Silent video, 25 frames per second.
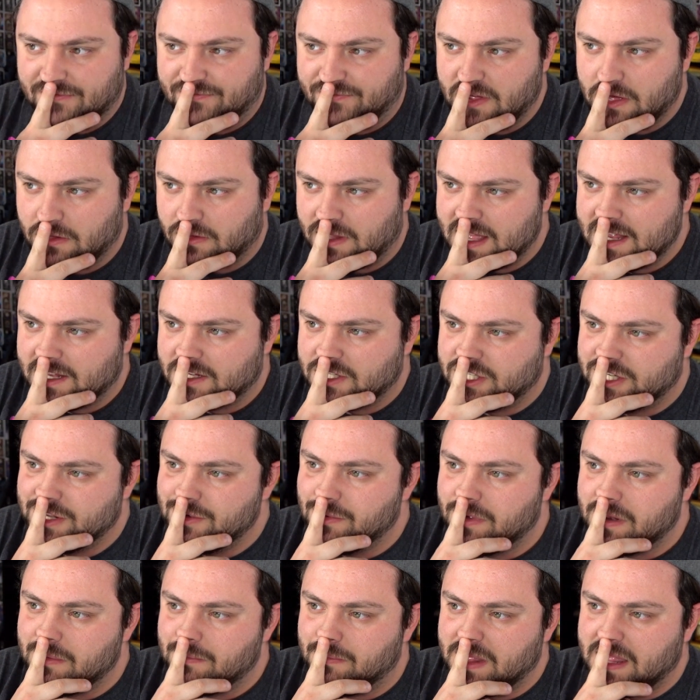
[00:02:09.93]
feel like she
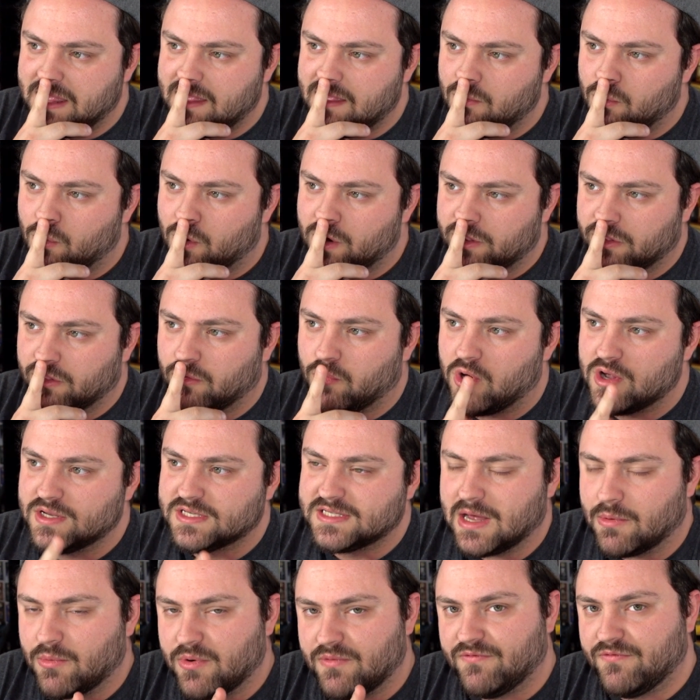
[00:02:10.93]
would be one of the ones
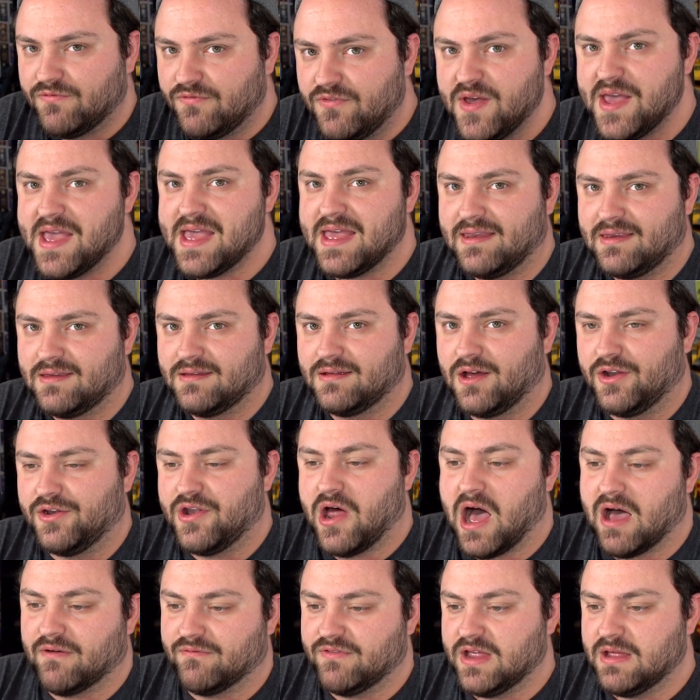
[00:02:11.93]
that would fit a
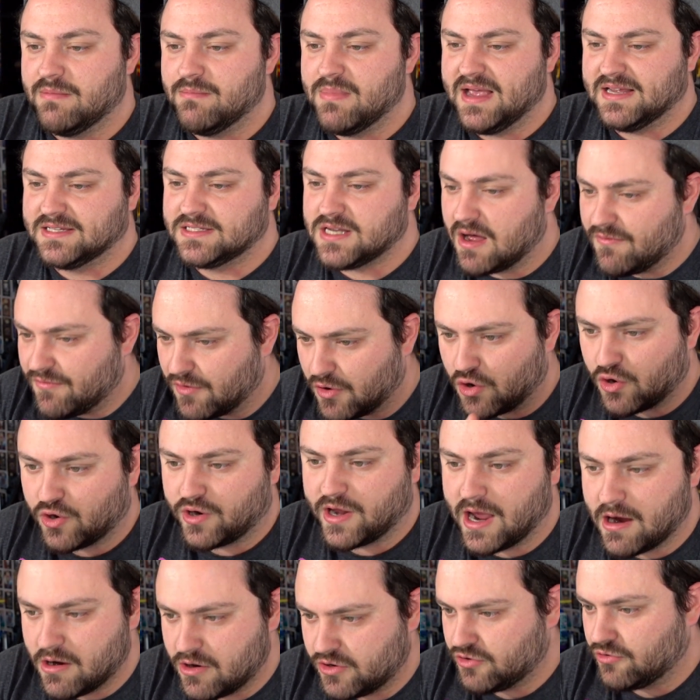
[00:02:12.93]
Navi based off of her
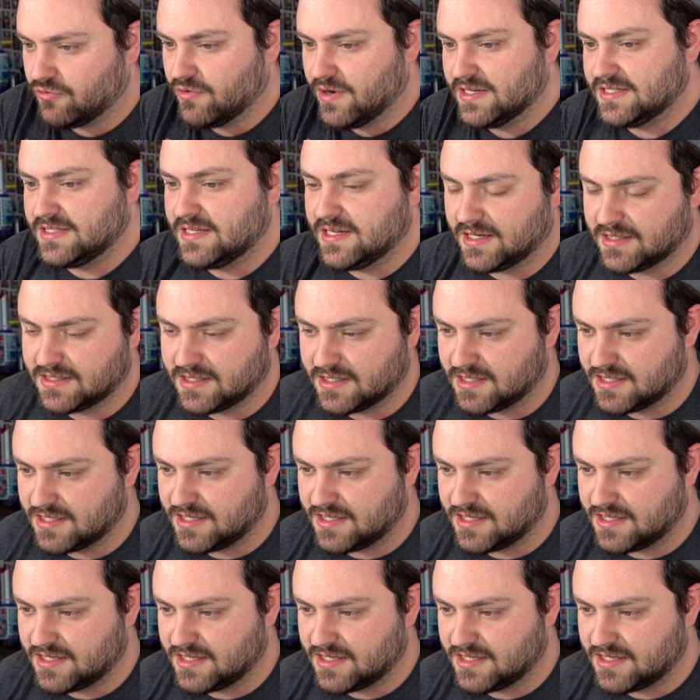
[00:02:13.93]
characteristics and